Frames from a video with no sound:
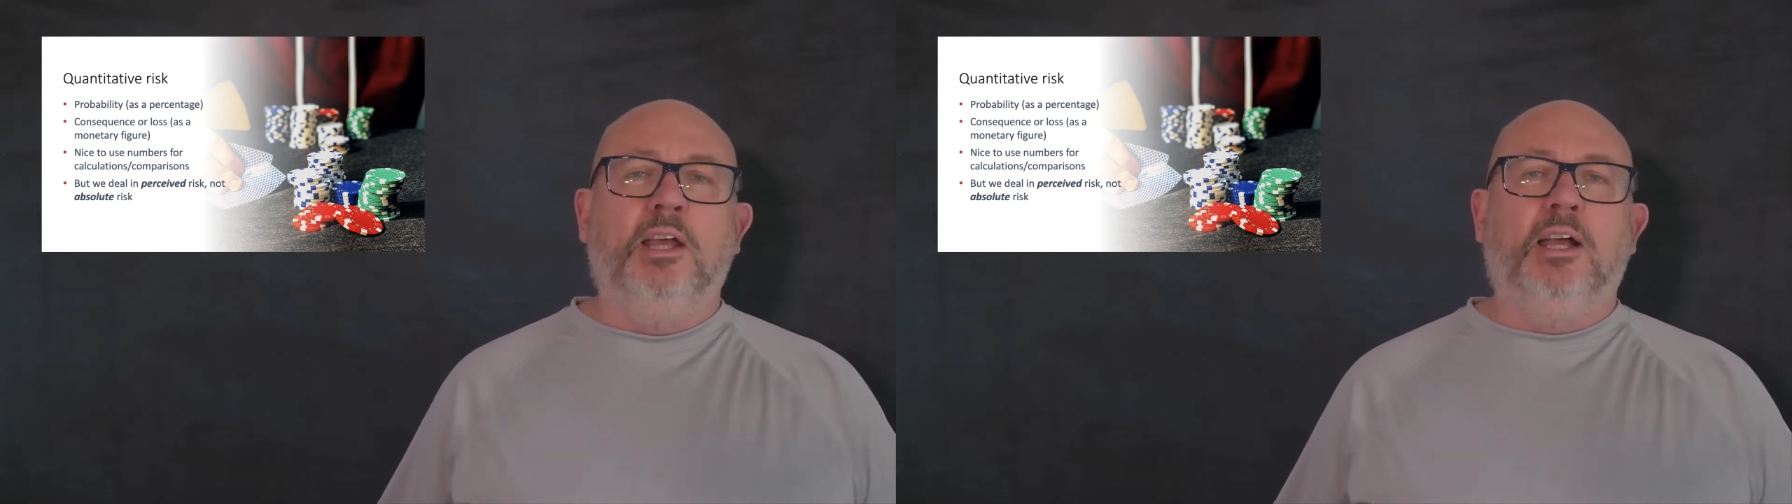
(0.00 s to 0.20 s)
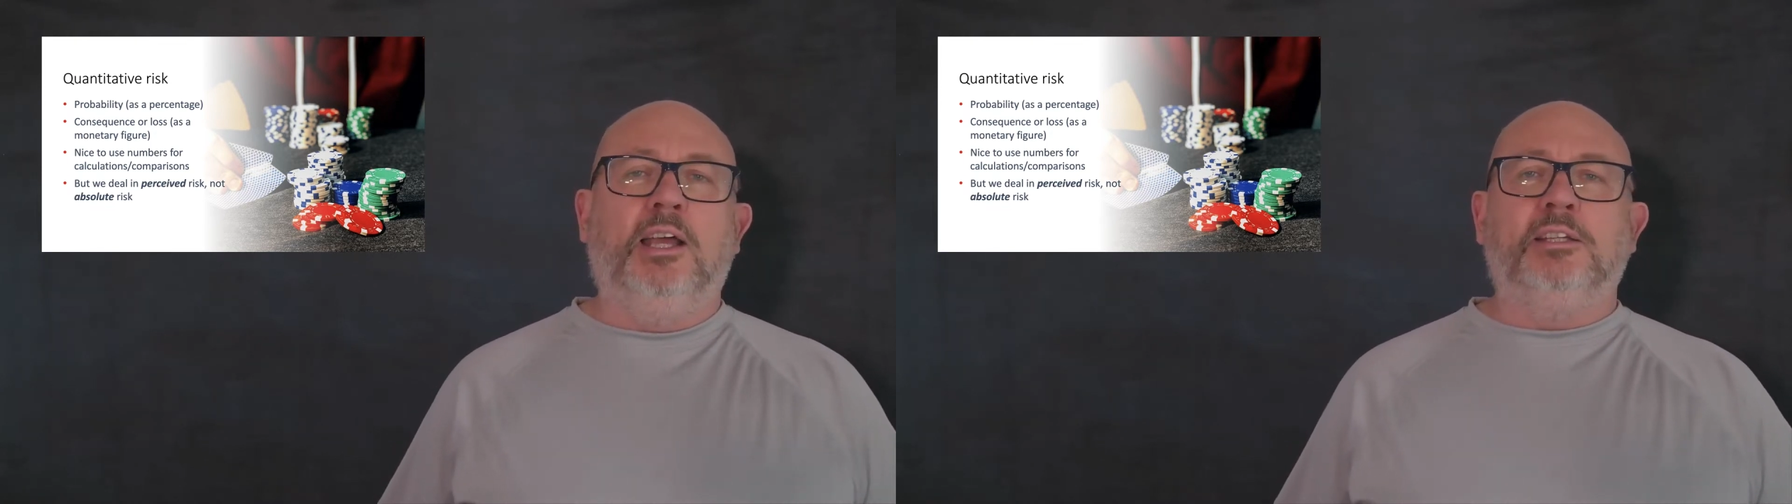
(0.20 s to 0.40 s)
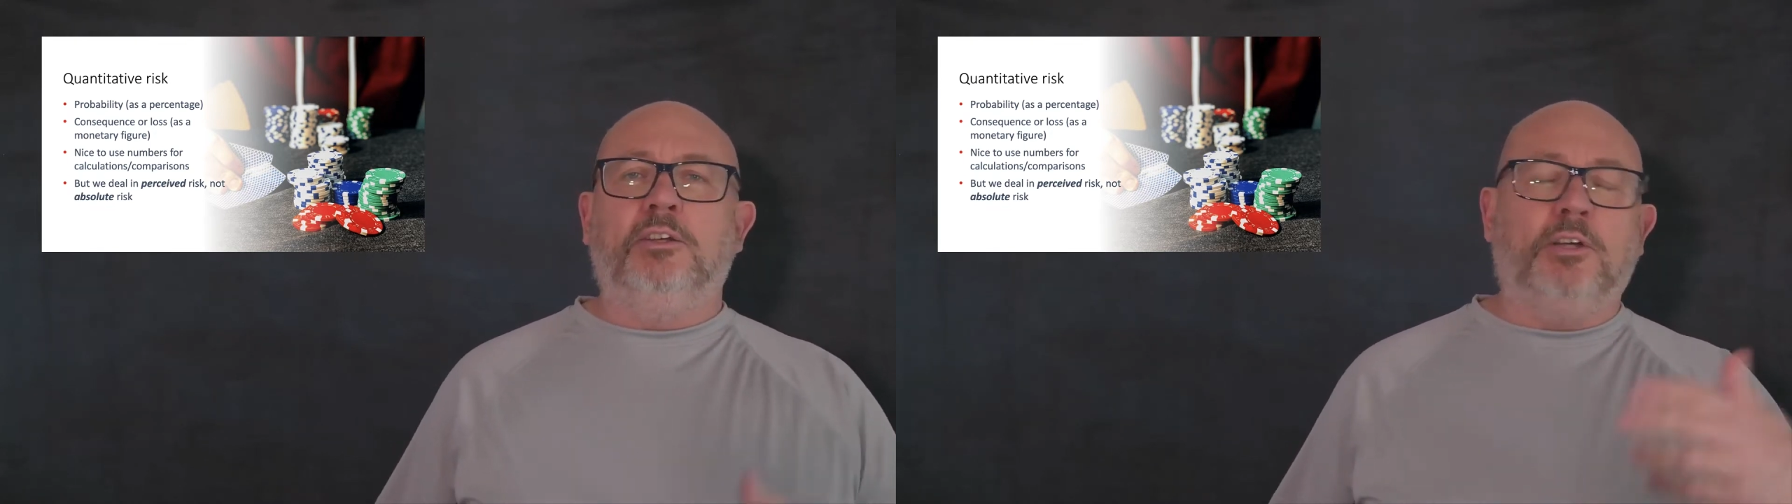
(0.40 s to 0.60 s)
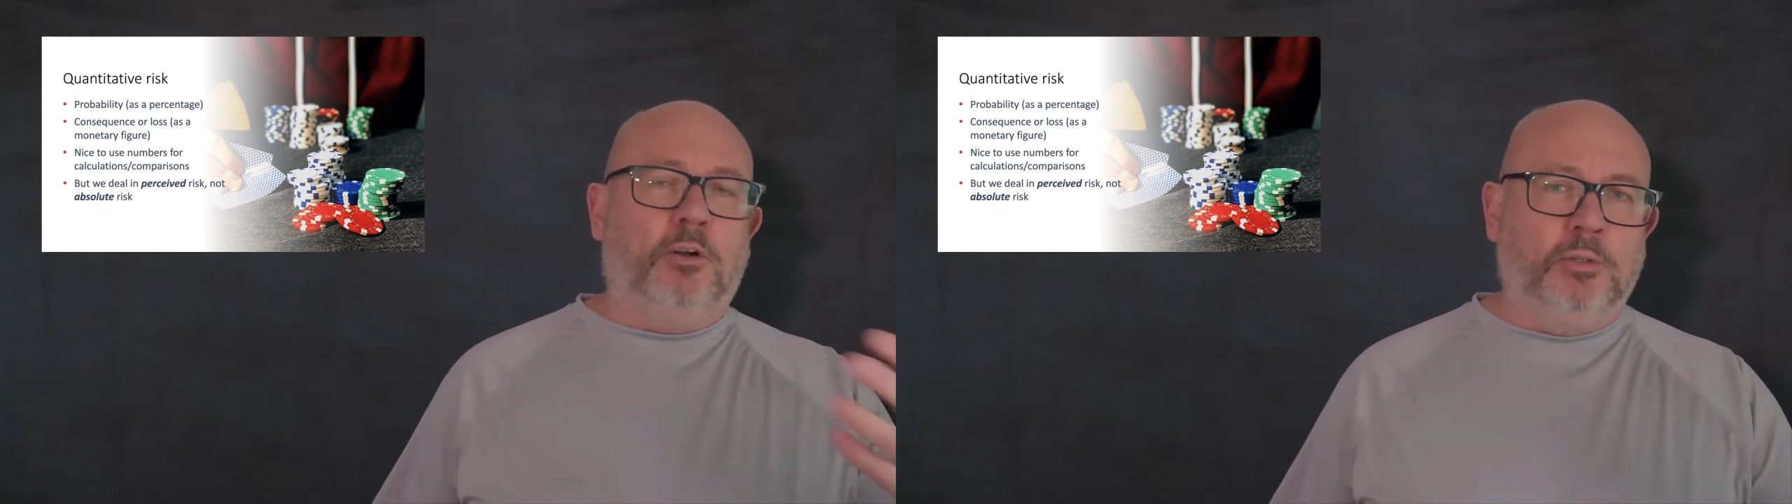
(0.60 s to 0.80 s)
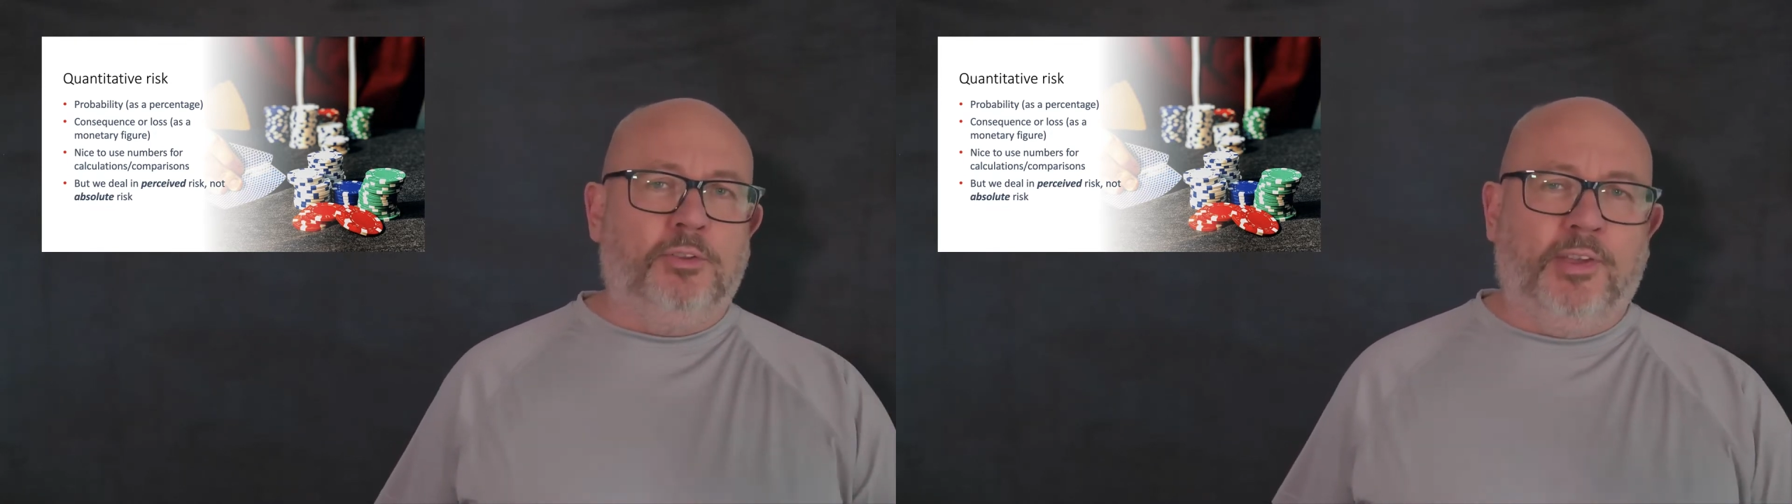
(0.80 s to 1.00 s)
is look at
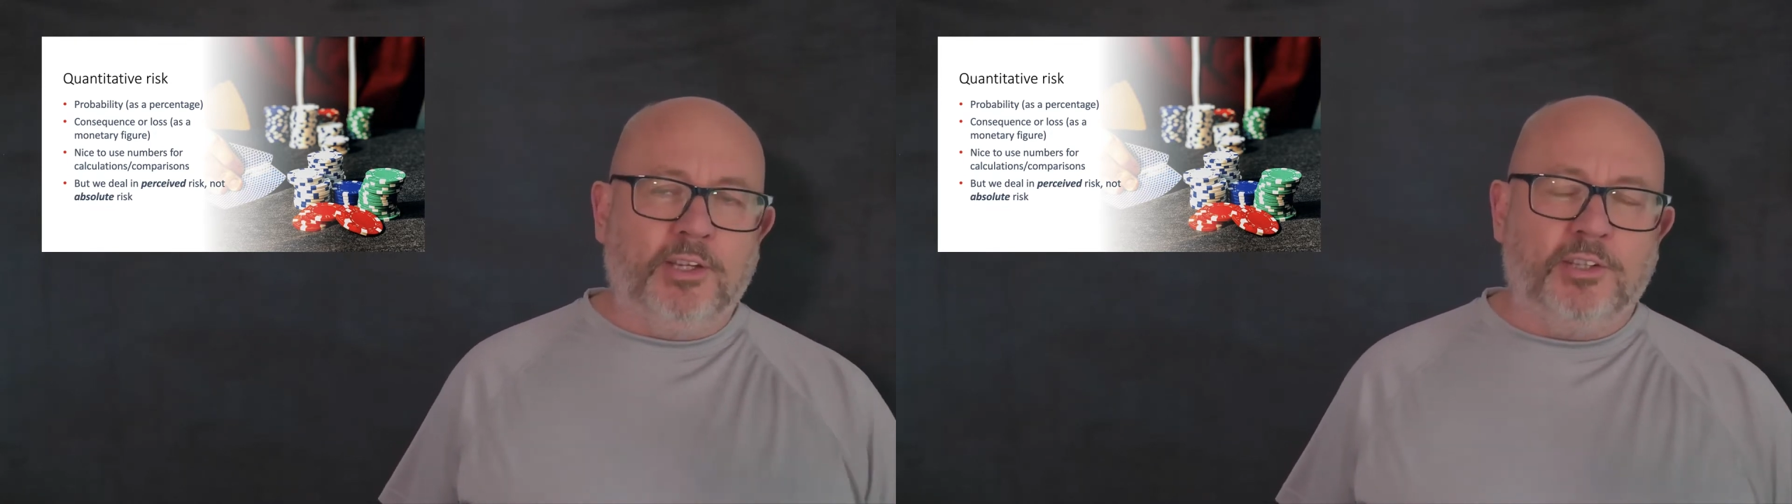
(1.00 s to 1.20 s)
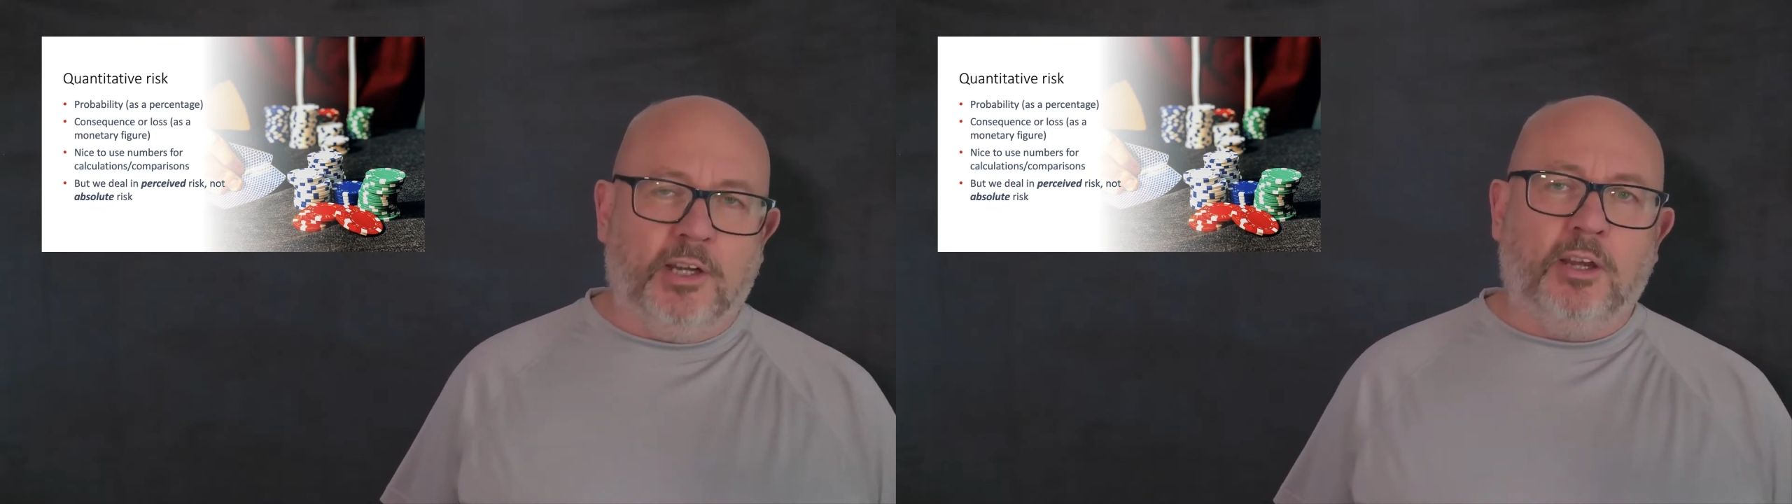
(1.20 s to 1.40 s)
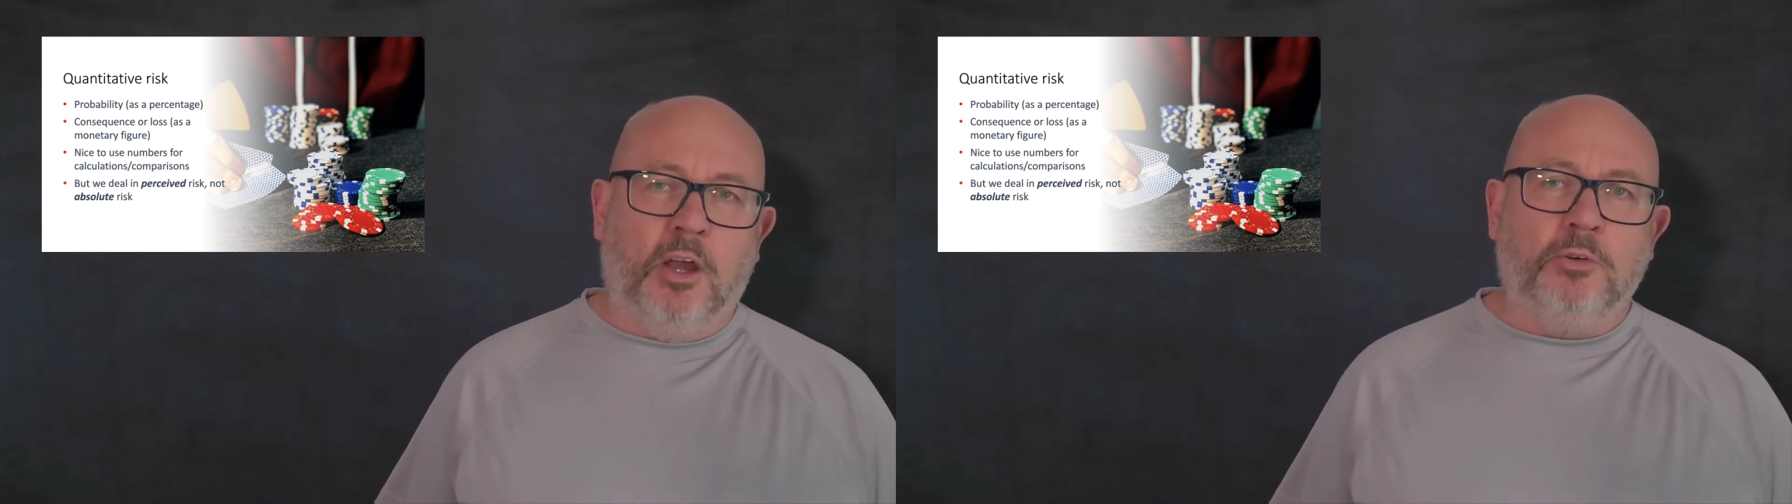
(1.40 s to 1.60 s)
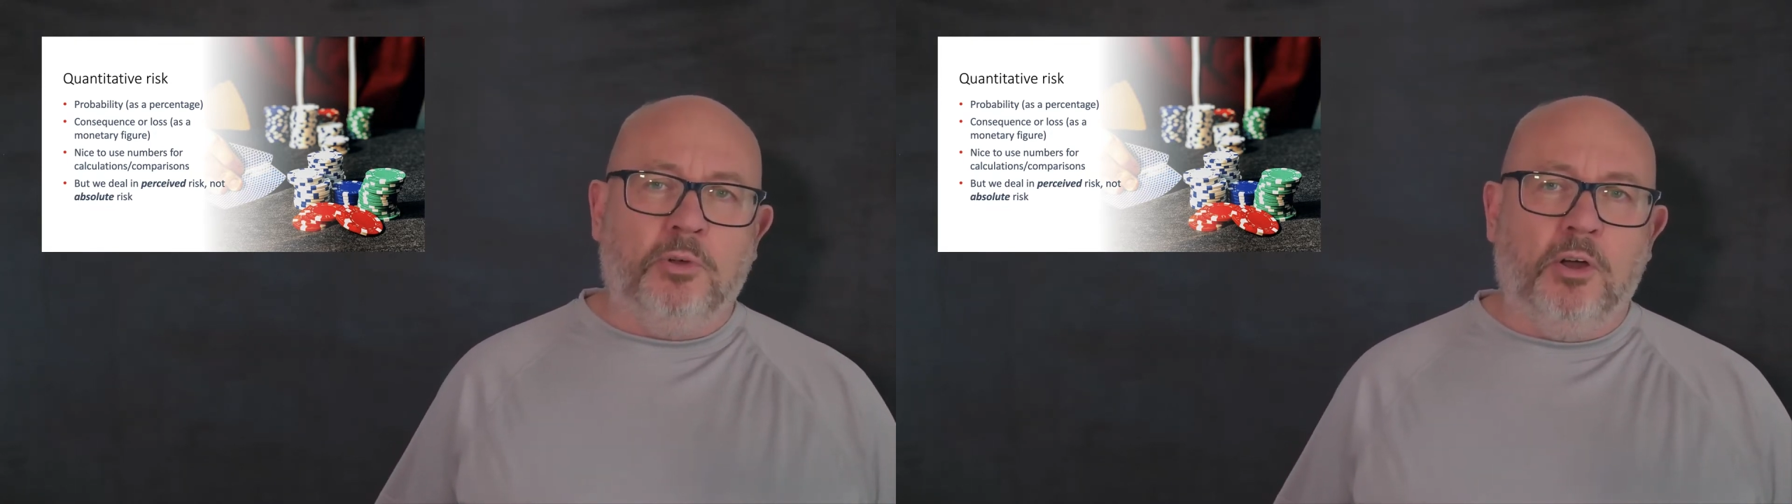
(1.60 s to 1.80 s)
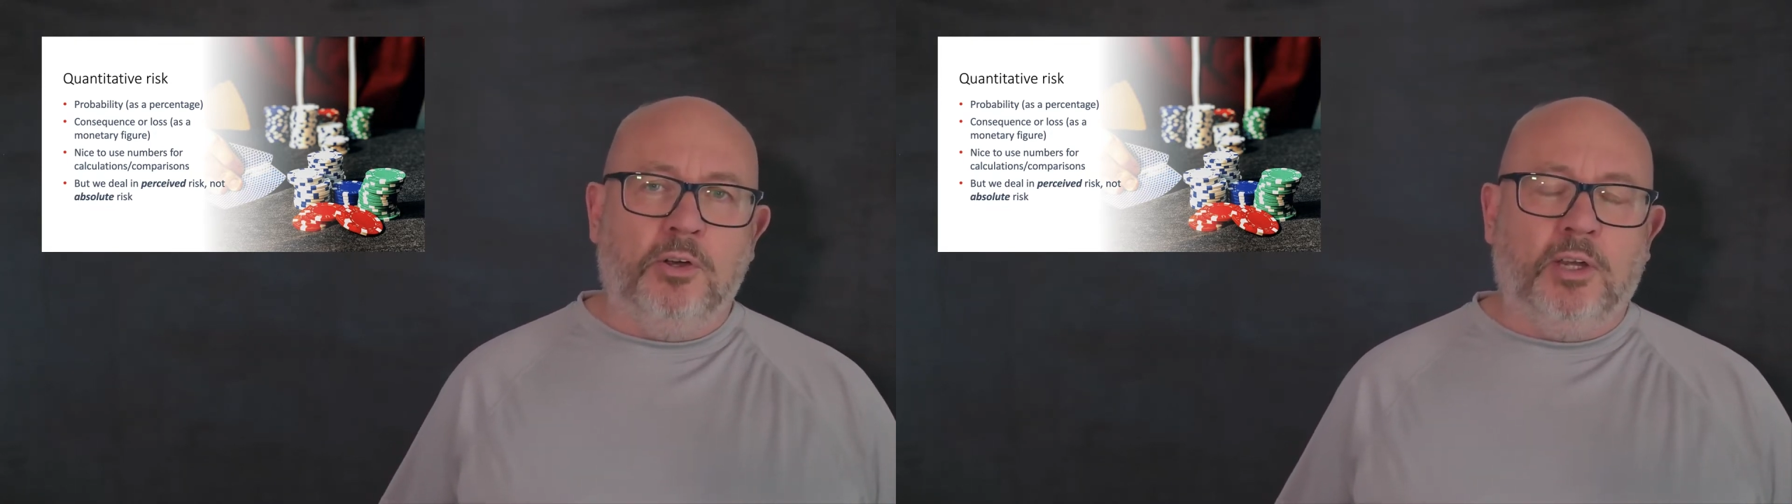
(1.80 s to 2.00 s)
all the things that can go
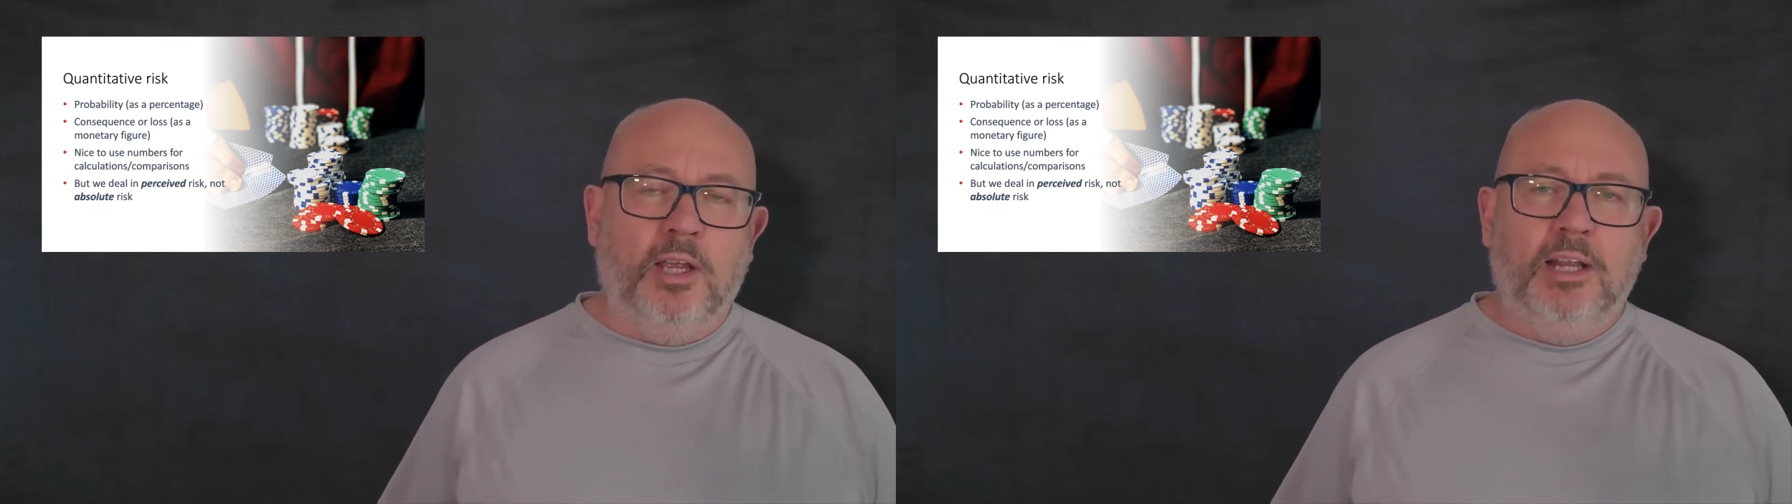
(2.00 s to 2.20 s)
wrong,